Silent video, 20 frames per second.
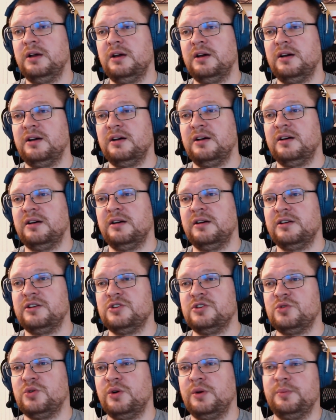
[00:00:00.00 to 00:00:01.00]
uh,
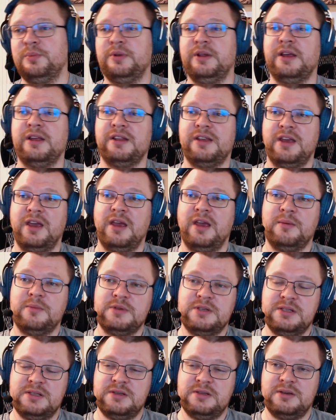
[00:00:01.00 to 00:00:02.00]
enjoying playing
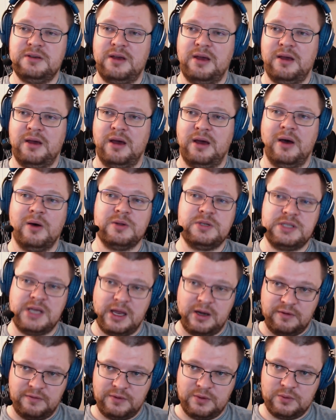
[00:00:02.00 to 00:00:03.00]
games
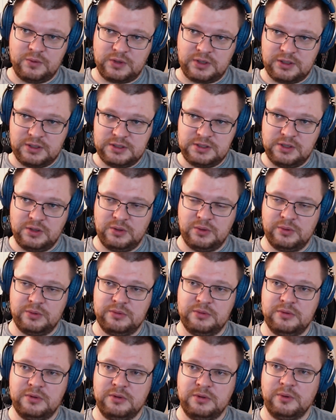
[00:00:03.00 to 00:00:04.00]
outside of your work. So
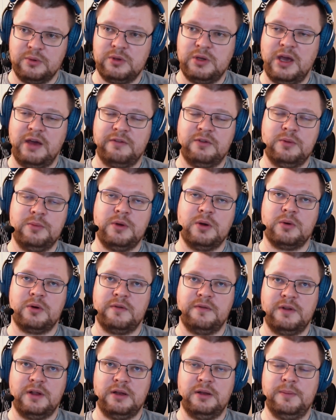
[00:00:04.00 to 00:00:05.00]
you know you have to be aware
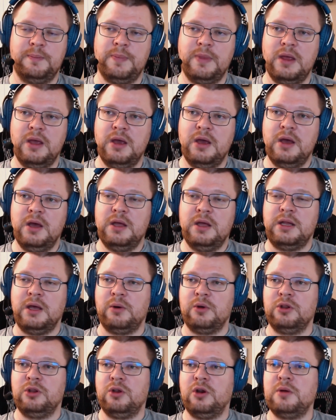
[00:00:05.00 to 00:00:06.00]
of that.
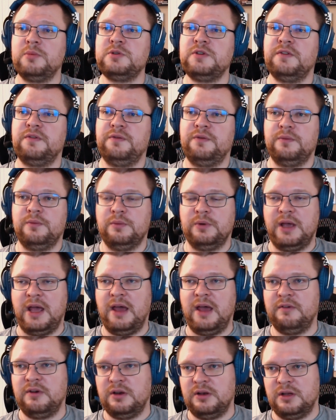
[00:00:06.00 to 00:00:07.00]
Now, in terms of
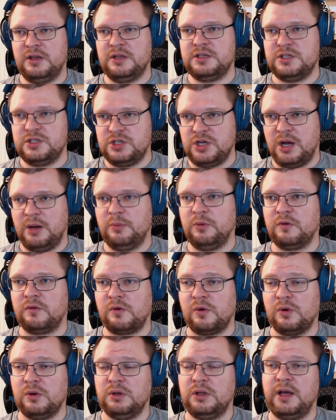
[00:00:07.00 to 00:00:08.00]
having it as a job
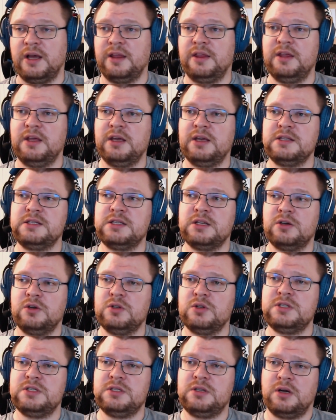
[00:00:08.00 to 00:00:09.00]
role, I think it's a
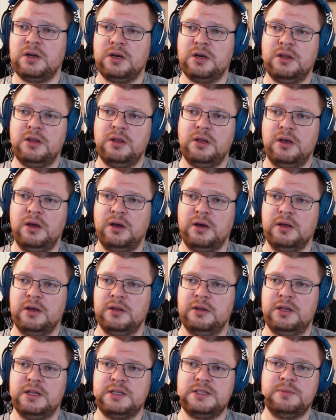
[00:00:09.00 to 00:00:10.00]
good start.
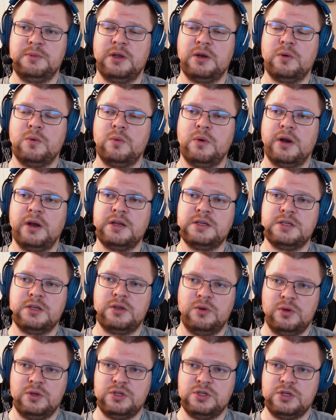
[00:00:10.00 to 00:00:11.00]
Uh, doesn't matter where as a
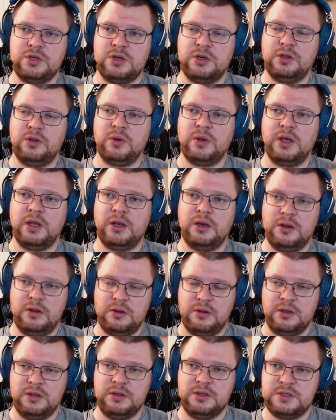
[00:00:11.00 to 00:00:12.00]
QA engineer to get
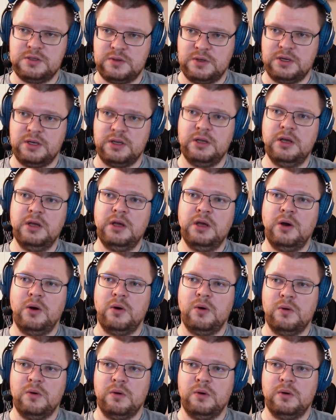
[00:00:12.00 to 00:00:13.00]
into industry
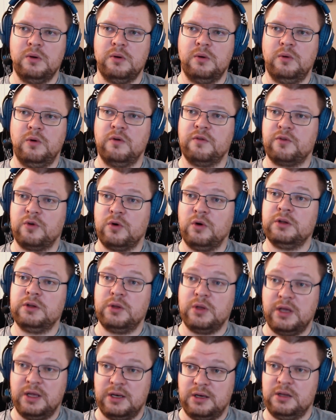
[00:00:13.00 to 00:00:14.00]
or overall
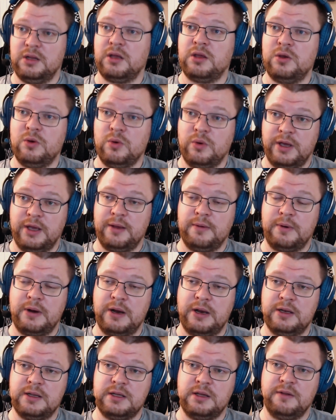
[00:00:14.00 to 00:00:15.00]
to get in the QA,
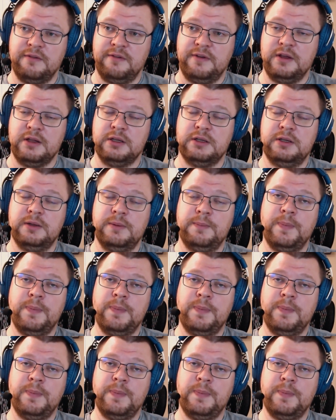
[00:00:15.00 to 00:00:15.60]
right, in the field.